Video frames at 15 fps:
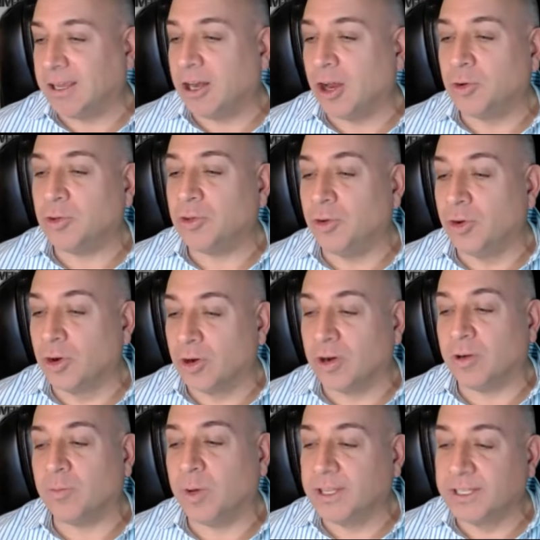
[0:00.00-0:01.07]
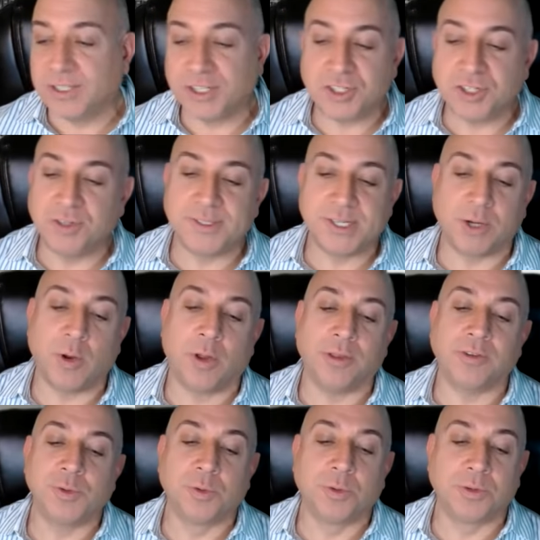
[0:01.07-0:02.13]
And you know, you're really just
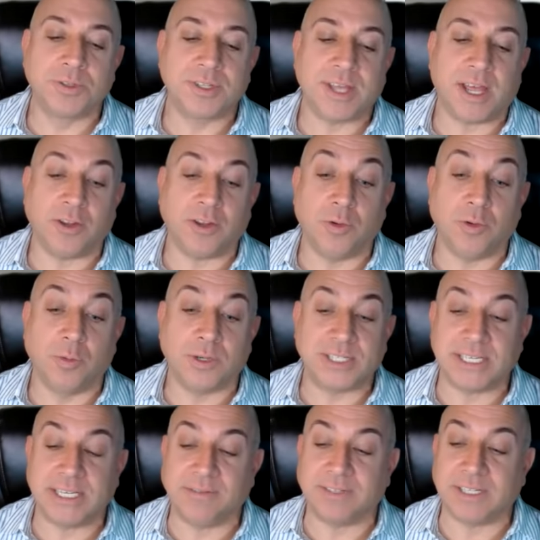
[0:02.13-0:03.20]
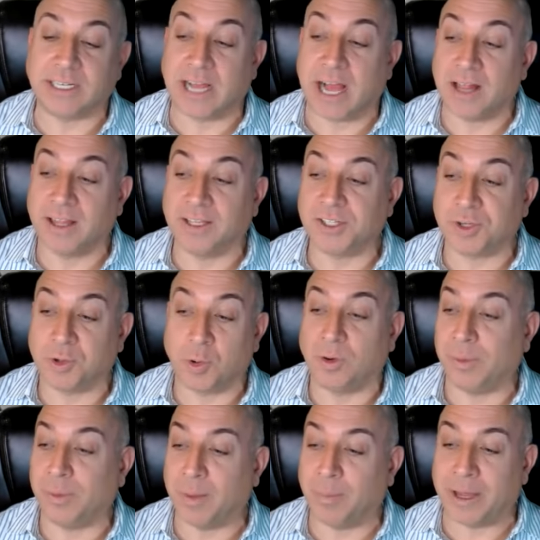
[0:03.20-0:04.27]
using all the tools that you received in college
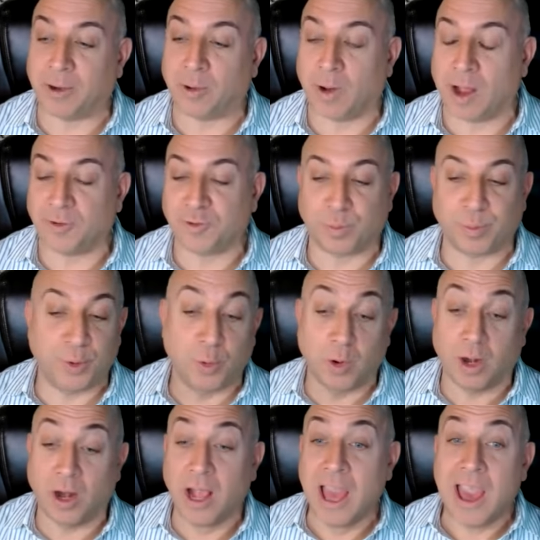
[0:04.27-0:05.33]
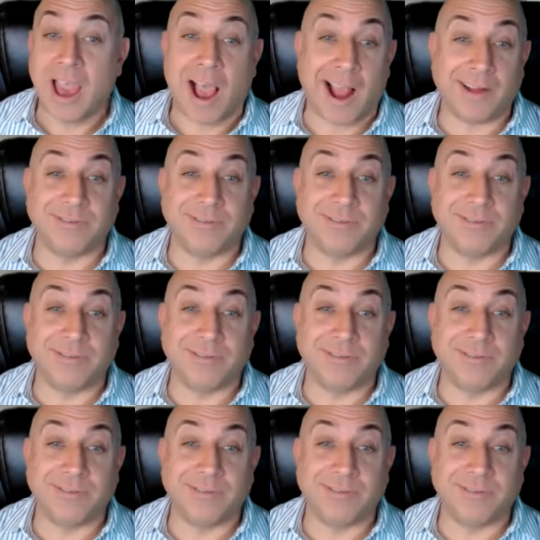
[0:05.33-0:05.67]
in order to be a better entrepreneur.